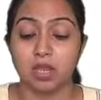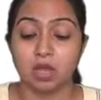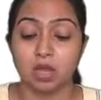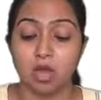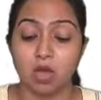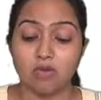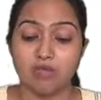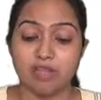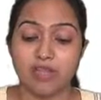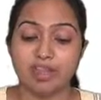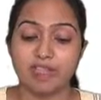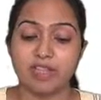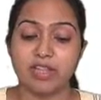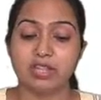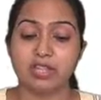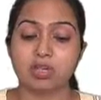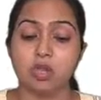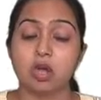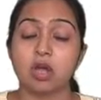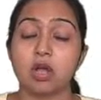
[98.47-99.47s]
Now, when
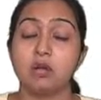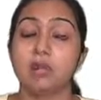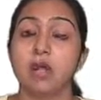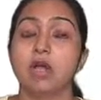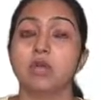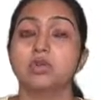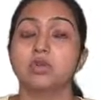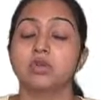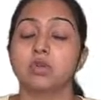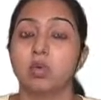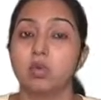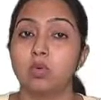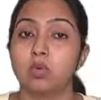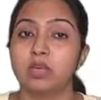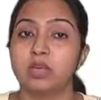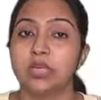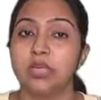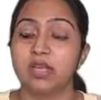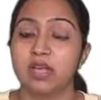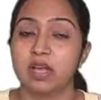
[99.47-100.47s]
we talk about
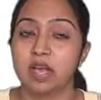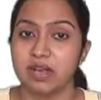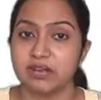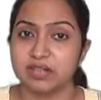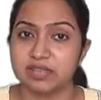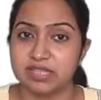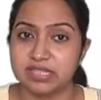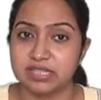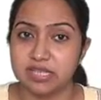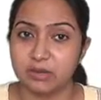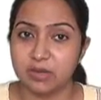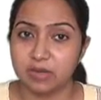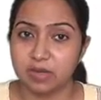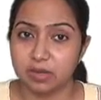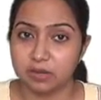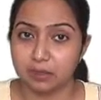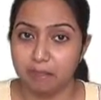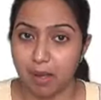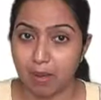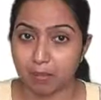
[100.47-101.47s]
only currency with
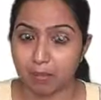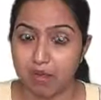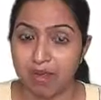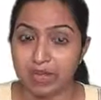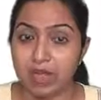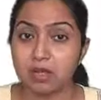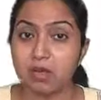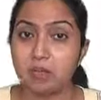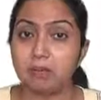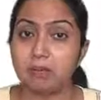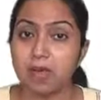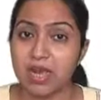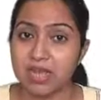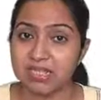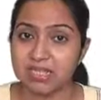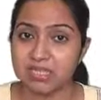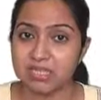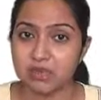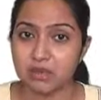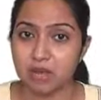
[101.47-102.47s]
the public
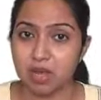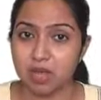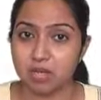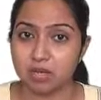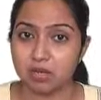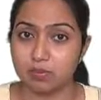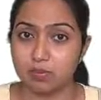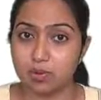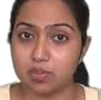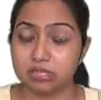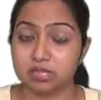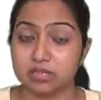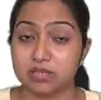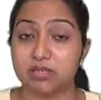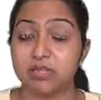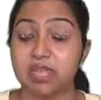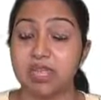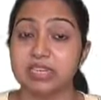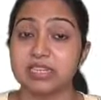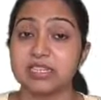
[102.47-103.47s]
plus demand
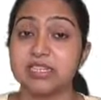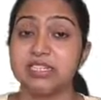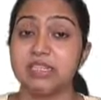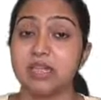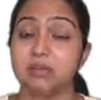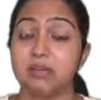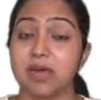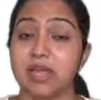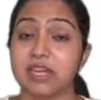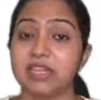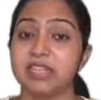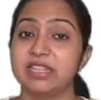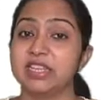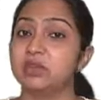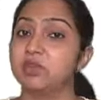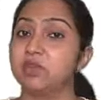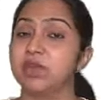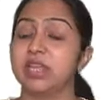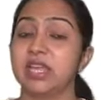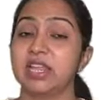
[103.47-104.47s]
deposit, that is the money
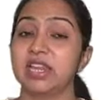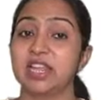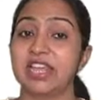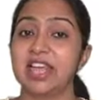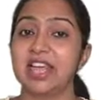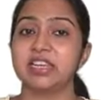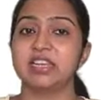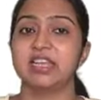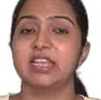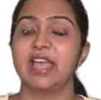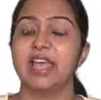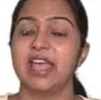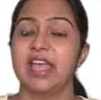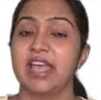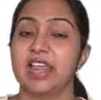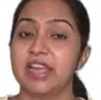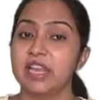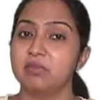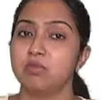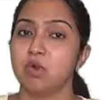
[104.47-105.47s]
that we can get
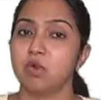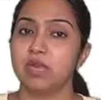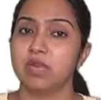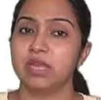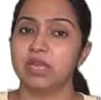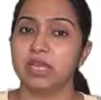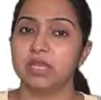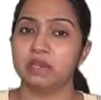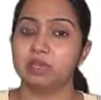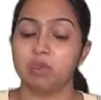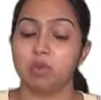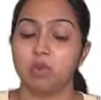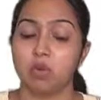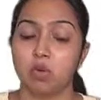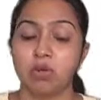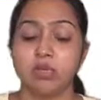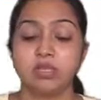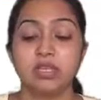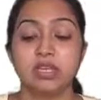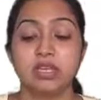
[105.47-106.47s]
any moment that we
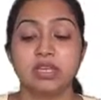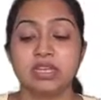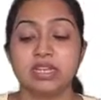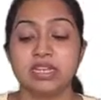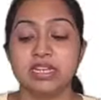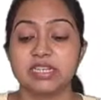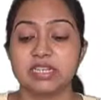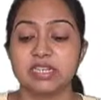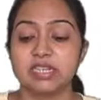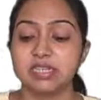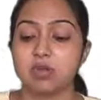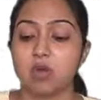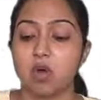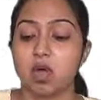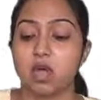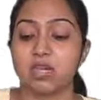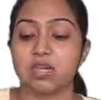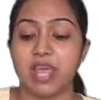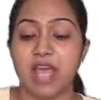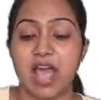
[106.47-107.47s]
want, it is
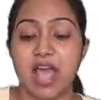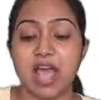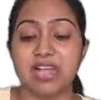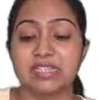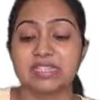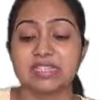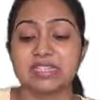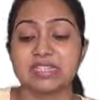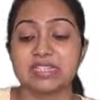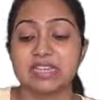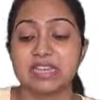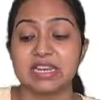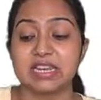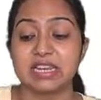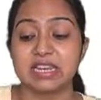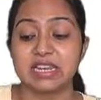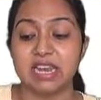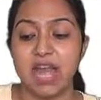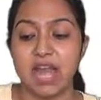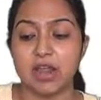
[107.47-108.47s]
called as
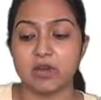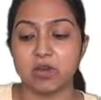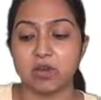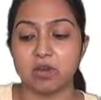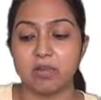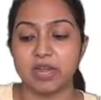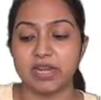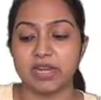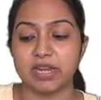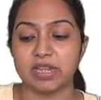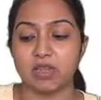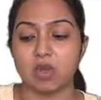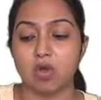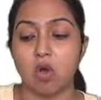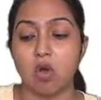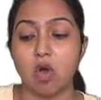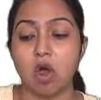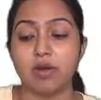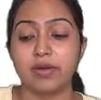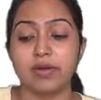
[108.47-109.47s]
narrow money
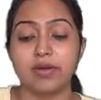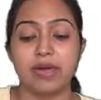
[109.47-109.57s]
or